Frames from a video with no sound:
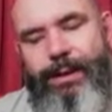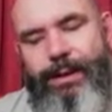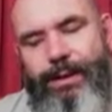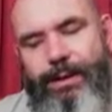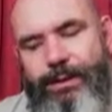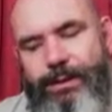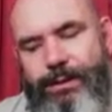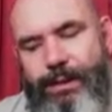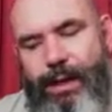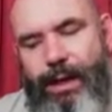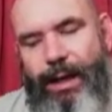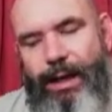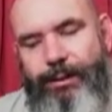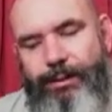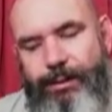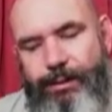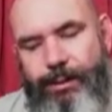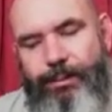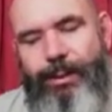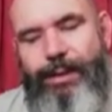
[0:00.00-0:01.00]
So I
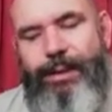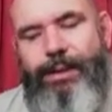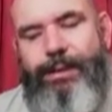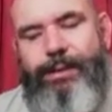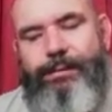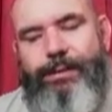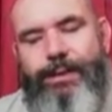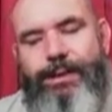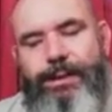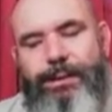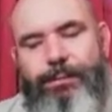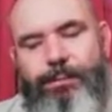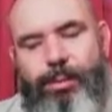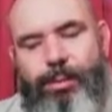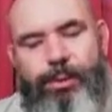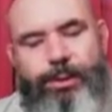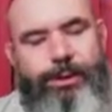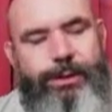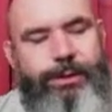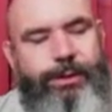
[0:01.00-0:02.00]
do believe it's
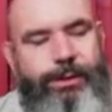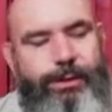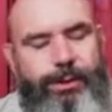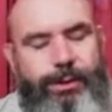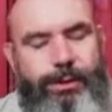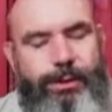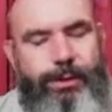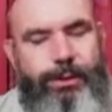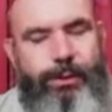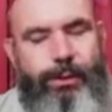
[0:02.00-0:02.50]
important to